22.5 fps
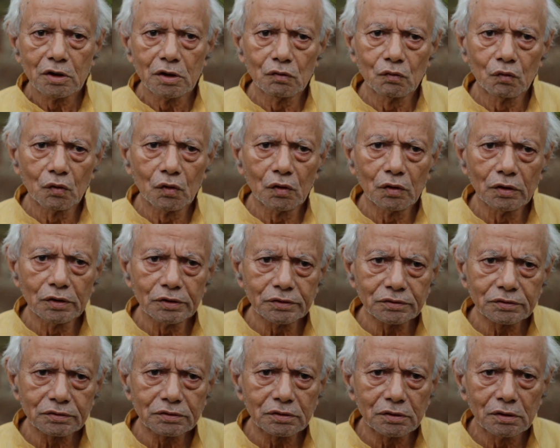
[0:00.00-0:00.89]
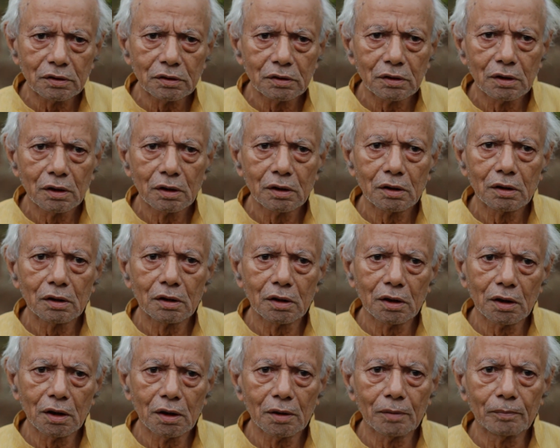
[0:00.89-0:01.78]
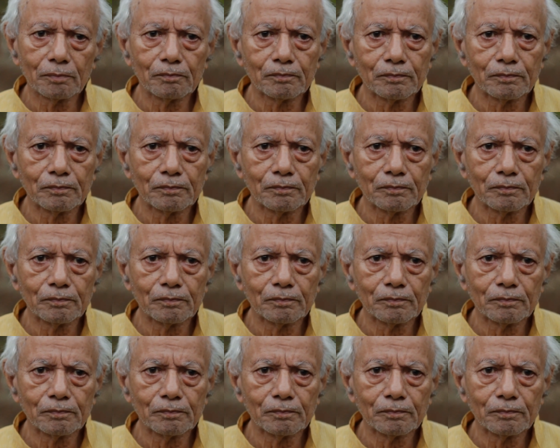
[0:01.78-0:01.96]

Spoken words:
He was a